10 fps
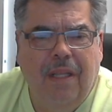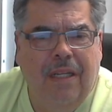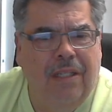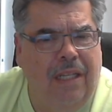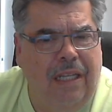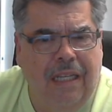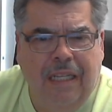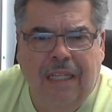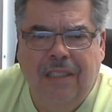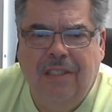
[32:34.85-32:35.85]
It,
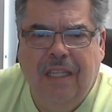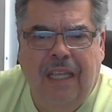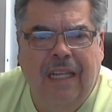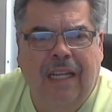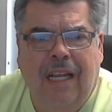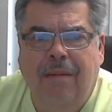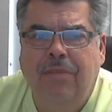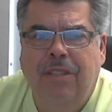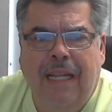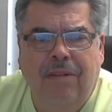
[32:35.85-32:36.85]
it's, it
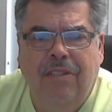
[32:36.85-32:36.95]
comes down